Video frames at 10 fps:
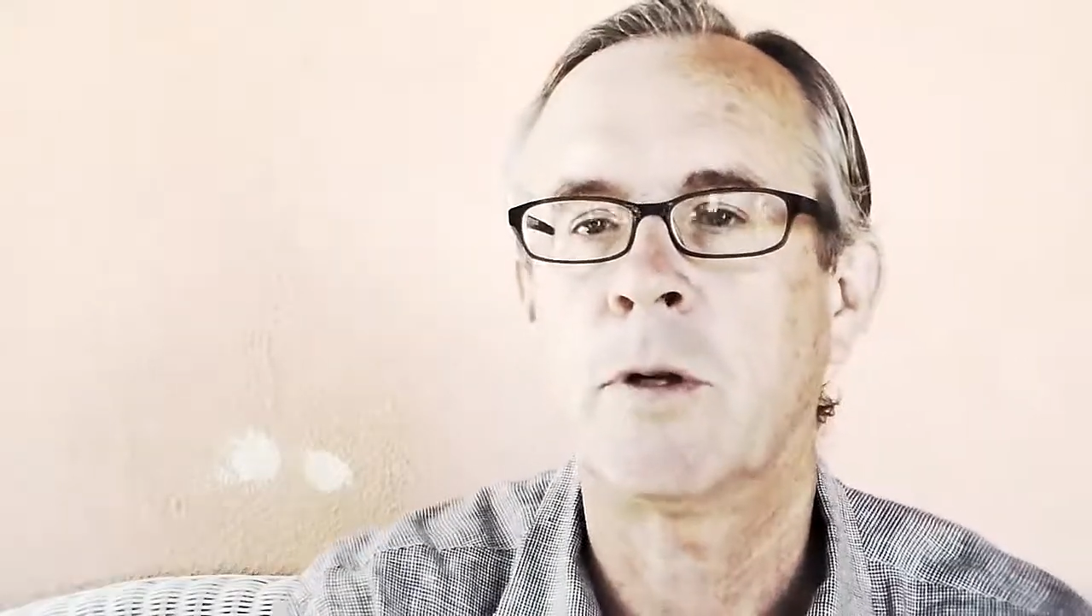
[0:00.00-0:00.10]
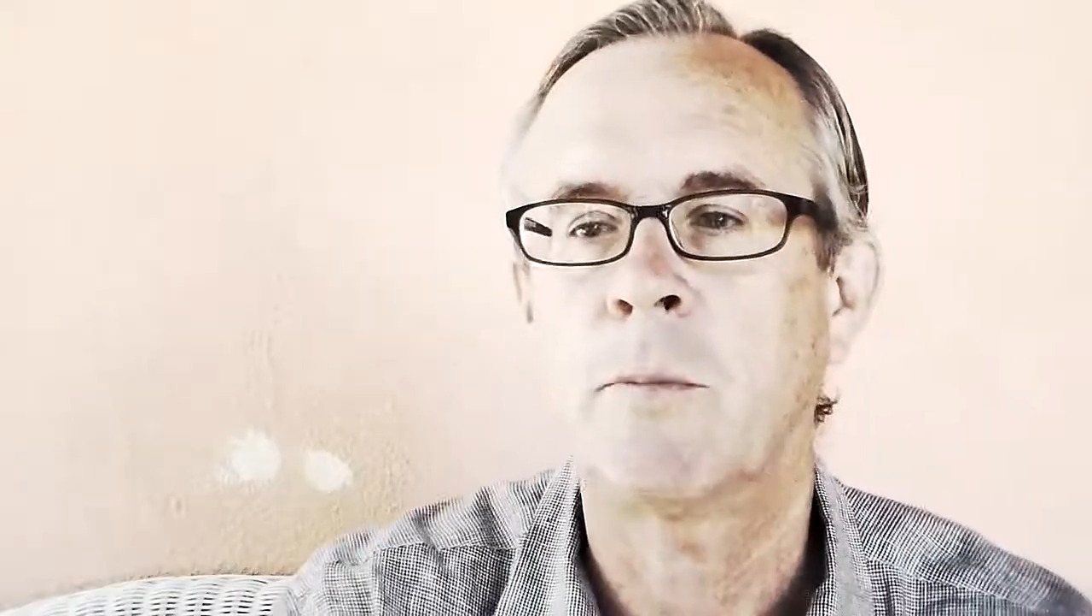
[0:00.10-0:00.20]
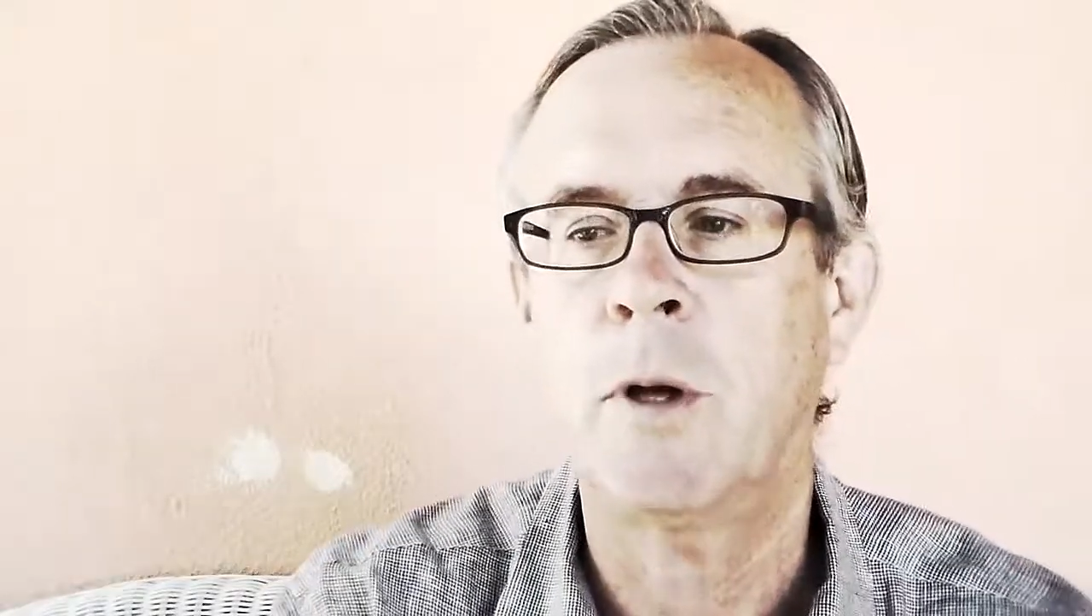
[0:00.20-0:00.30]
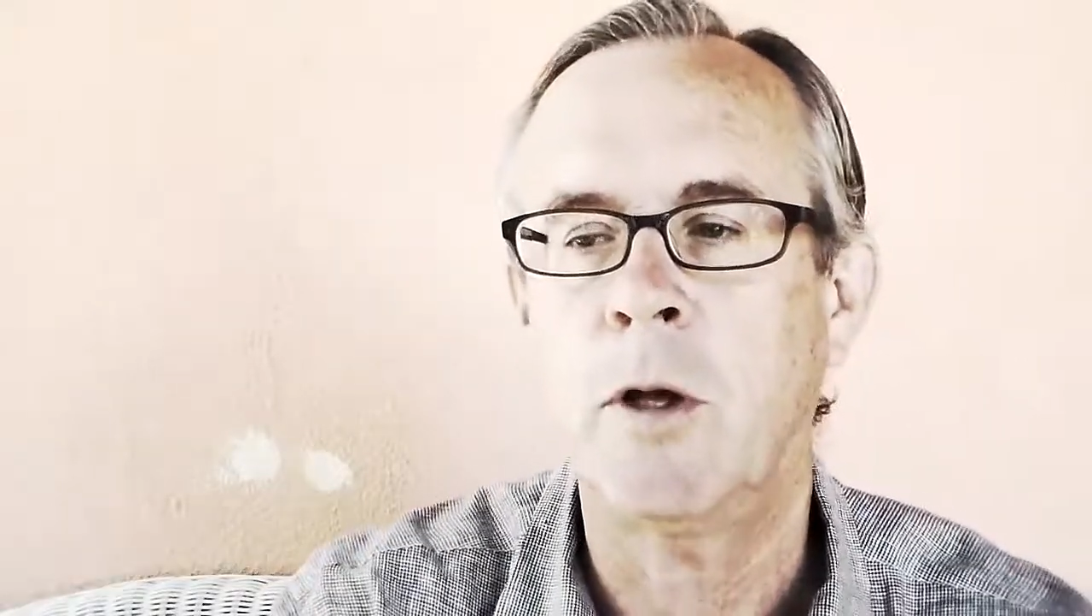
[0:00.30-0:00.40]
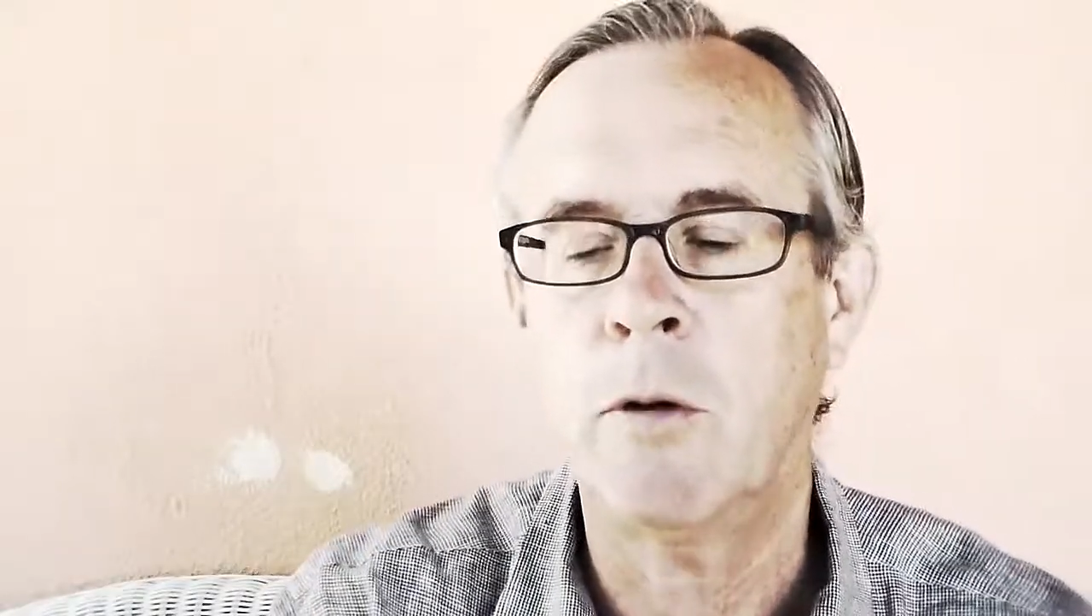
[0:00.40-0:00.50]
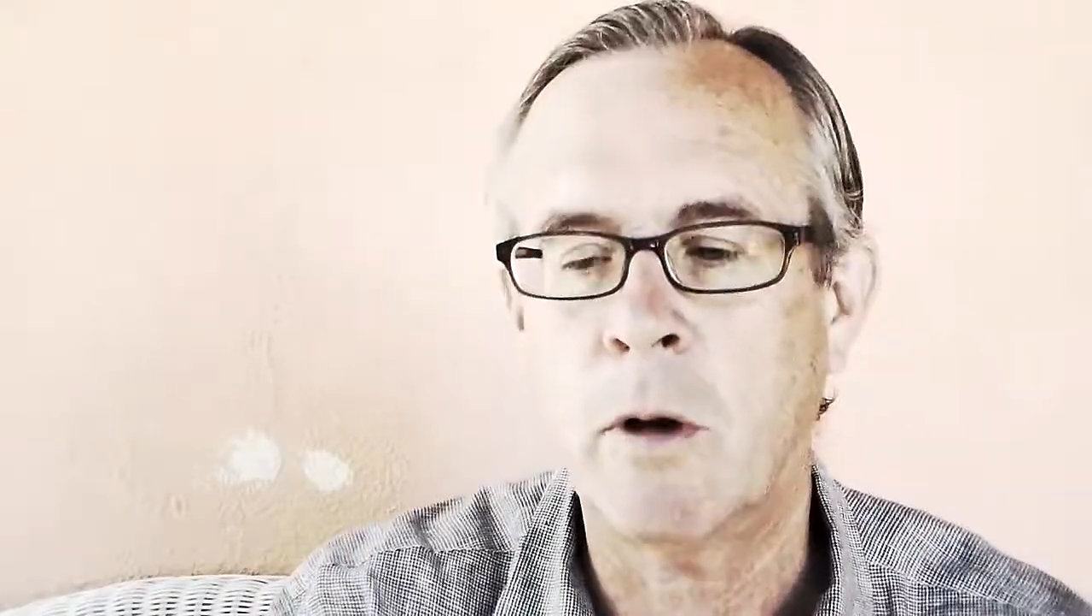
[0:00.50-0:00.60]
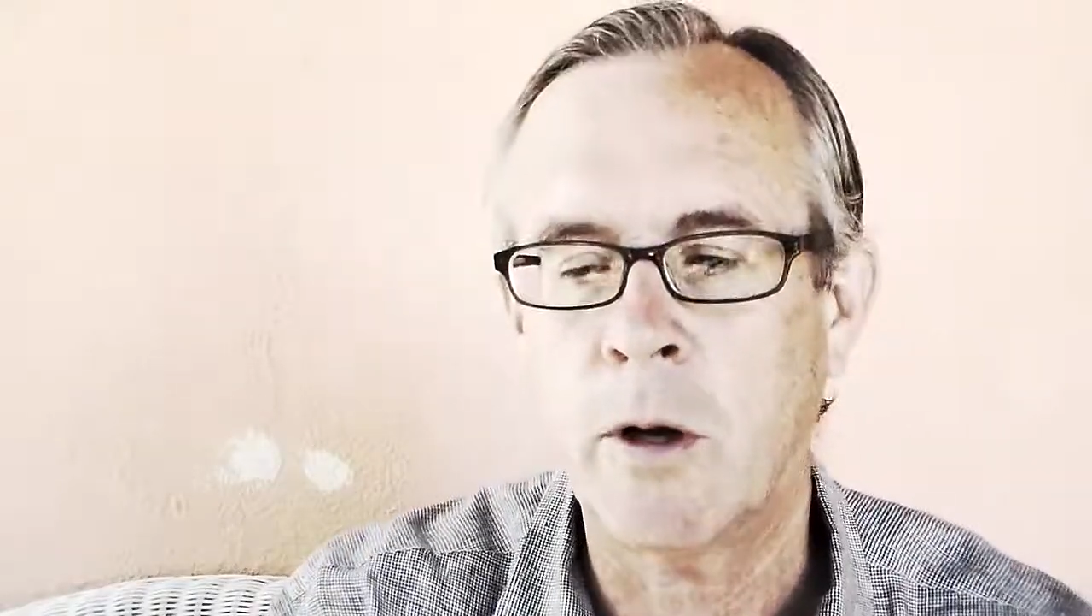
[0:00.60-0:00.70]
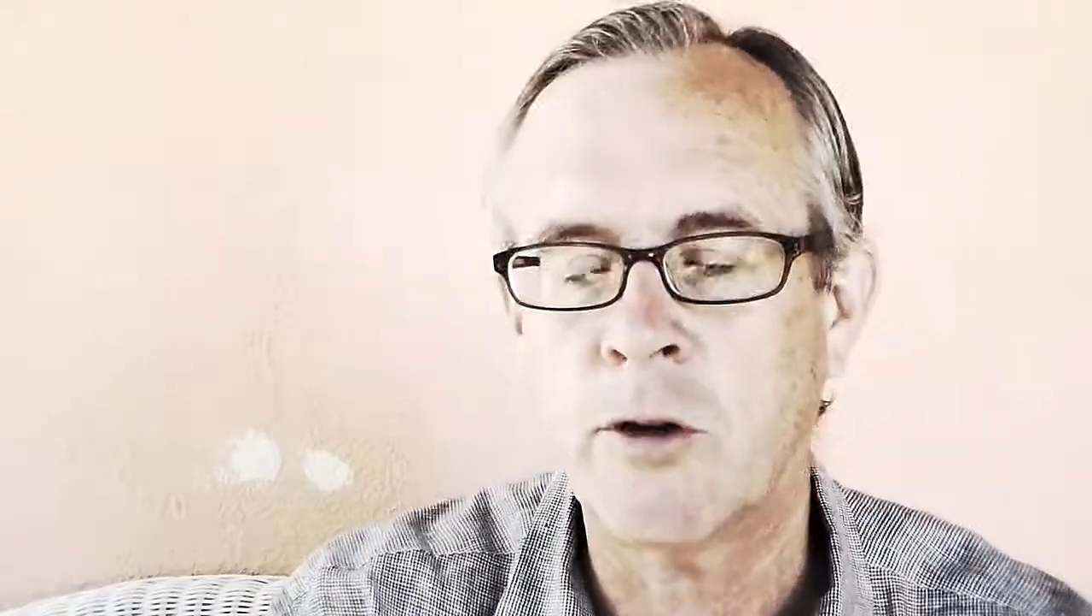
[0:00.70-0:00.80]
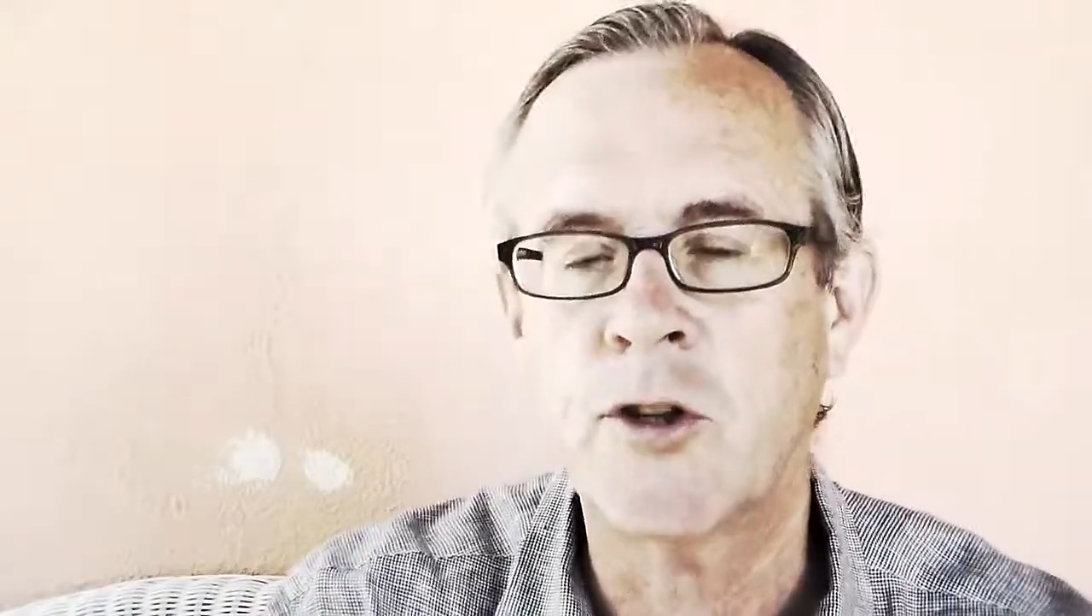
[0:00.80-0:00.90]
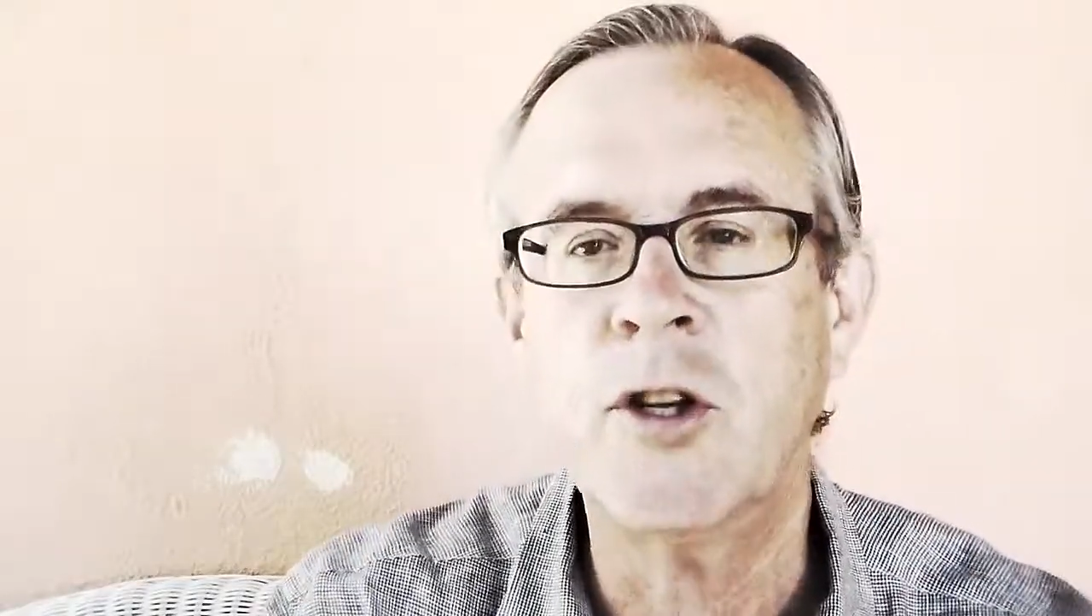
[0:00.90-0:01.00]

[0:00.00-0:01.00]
simply a